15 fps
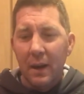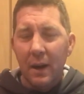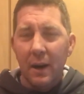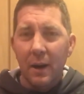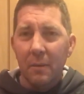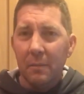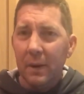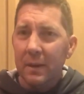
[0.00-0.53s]

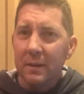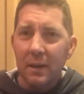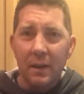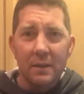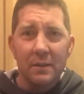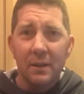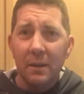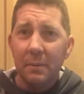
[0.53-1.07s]
And a
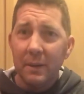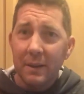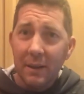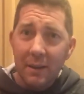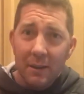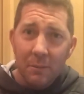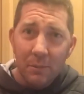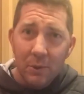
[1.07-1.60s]

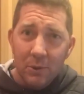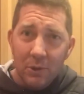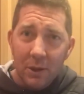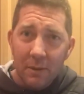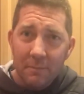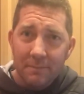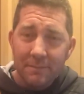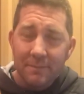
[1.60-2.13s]
CBD kombucha